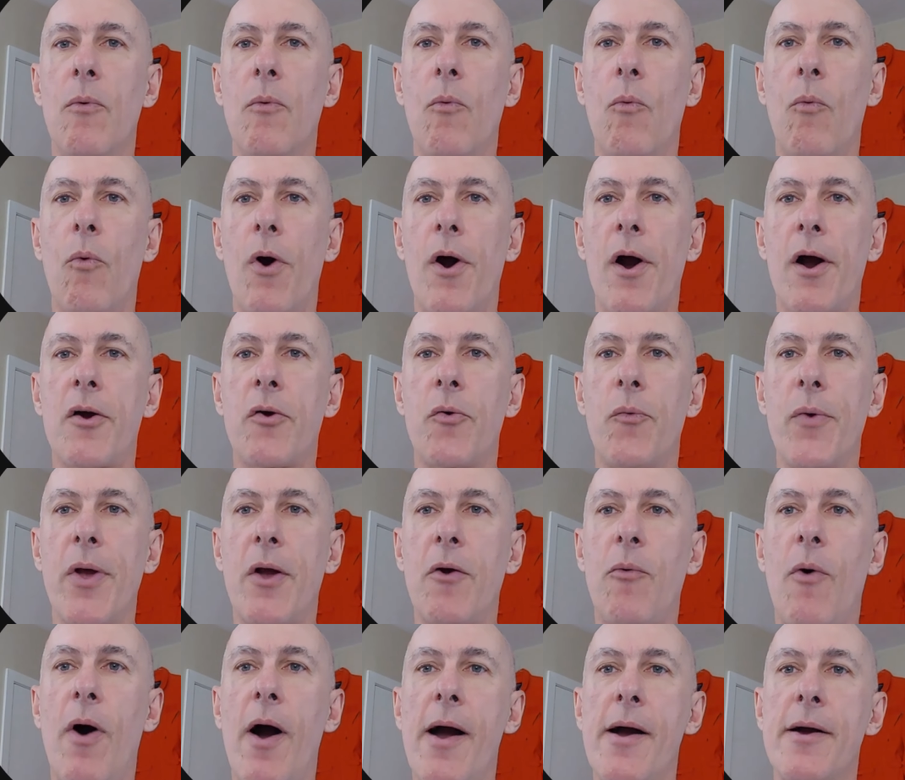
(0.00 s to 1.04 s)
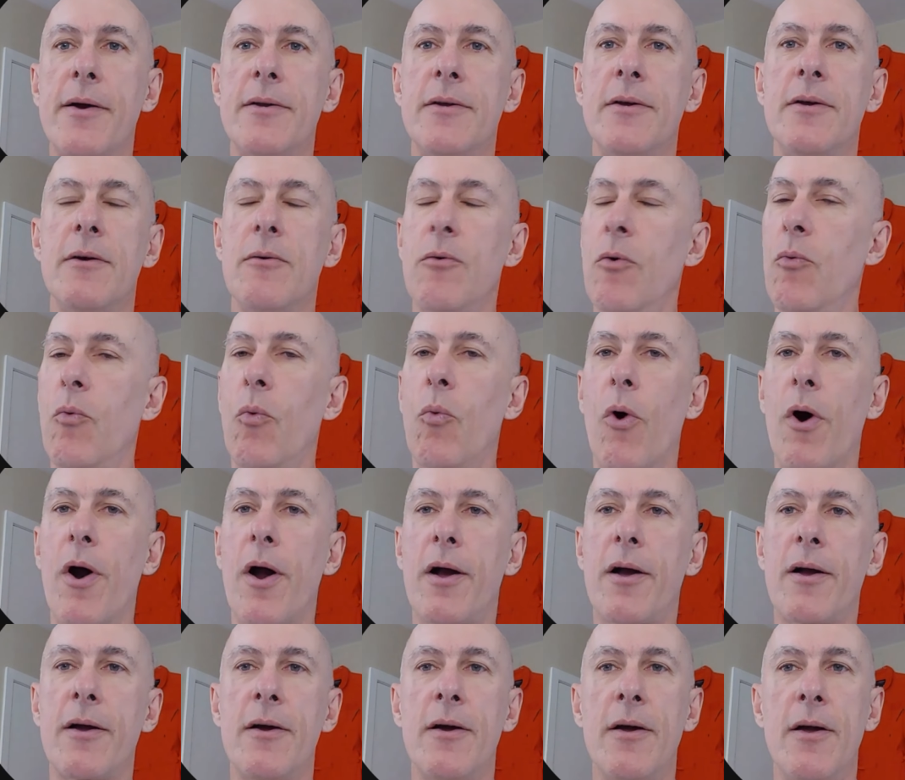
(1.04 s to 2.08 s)
work required,
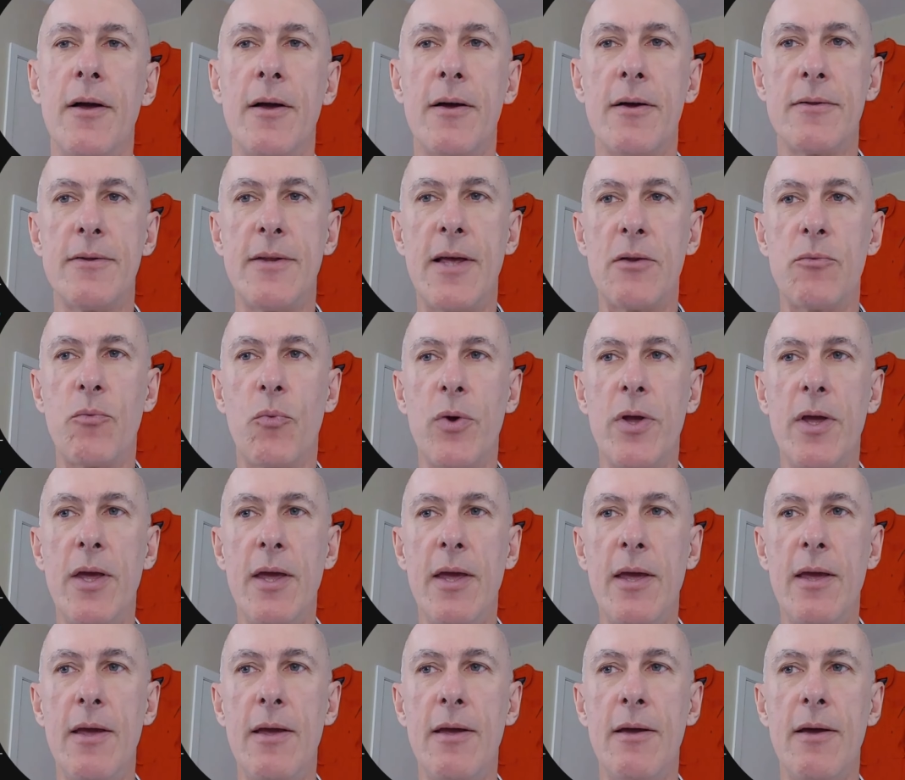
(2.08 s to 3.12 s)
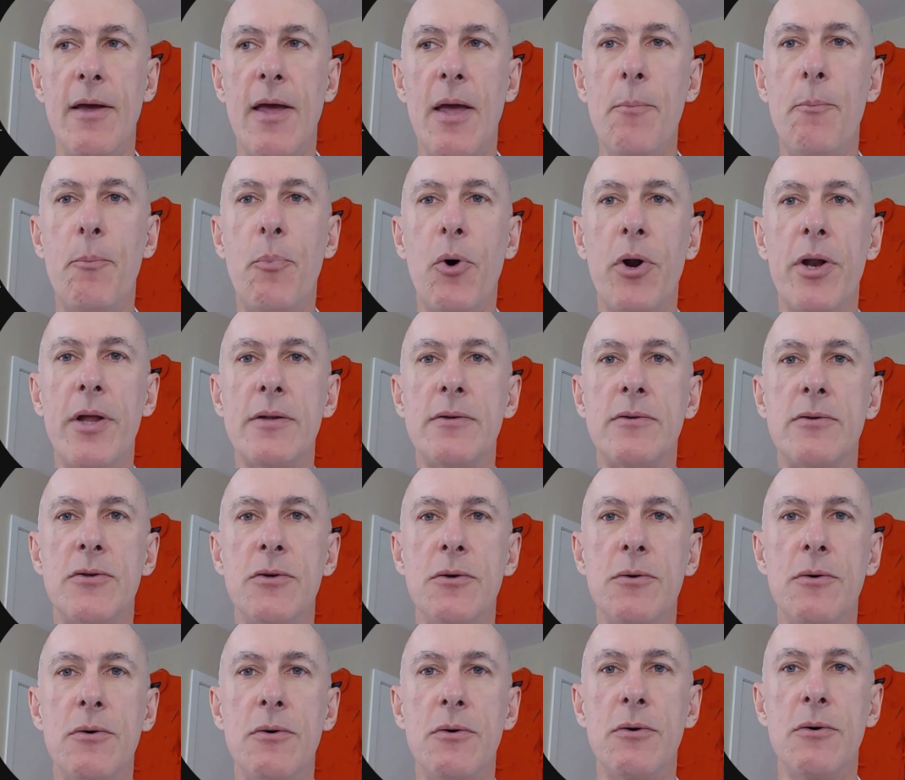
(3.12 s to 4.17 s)
work that we inputted
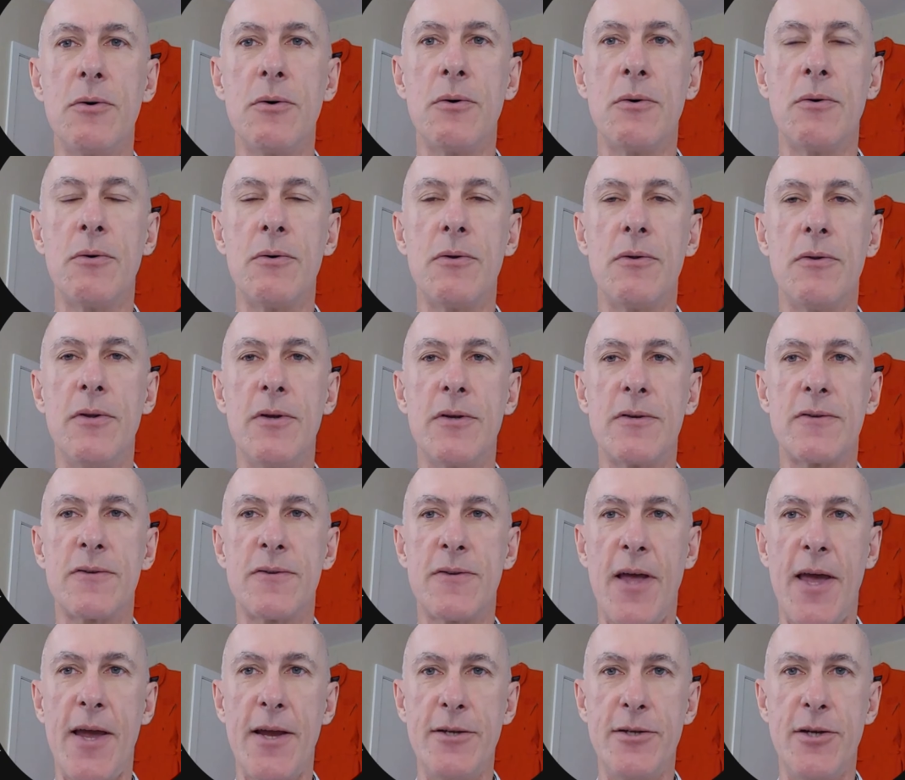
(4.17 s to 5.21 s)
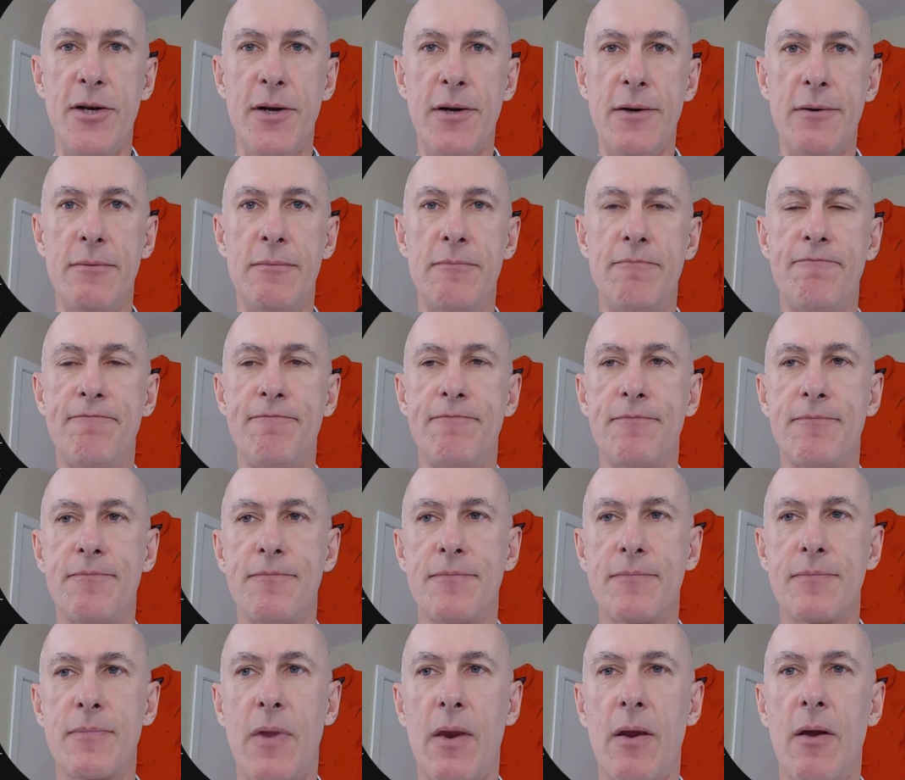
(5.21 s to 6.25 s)
to this stage here,
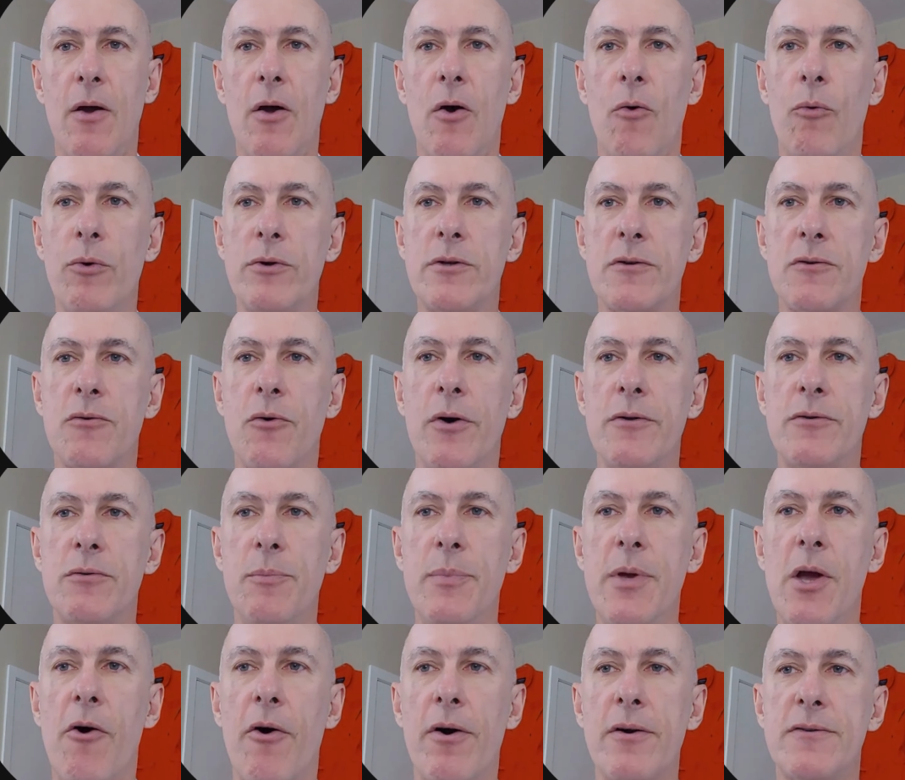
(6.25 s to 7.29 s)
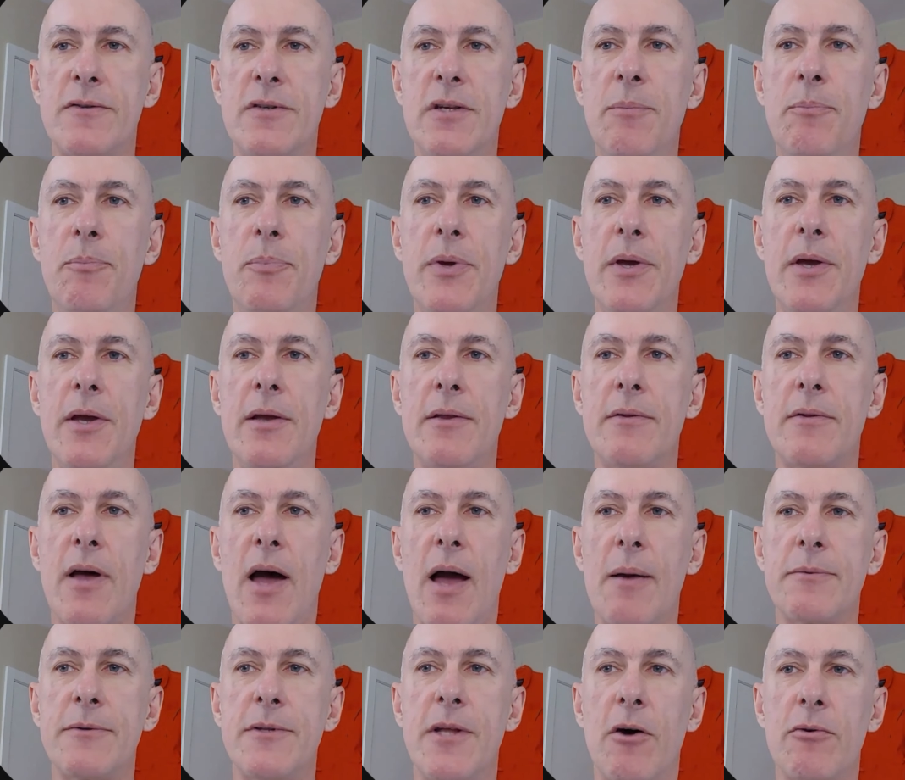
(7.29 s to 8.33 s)
which is going to be our Cp
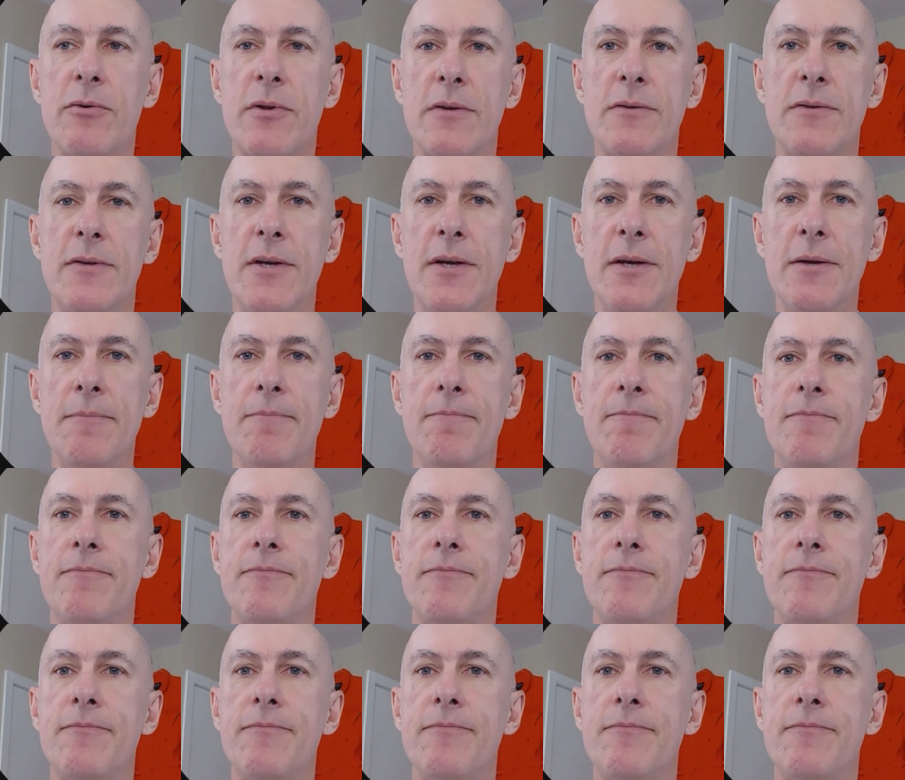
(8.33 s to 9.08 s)
times delta T.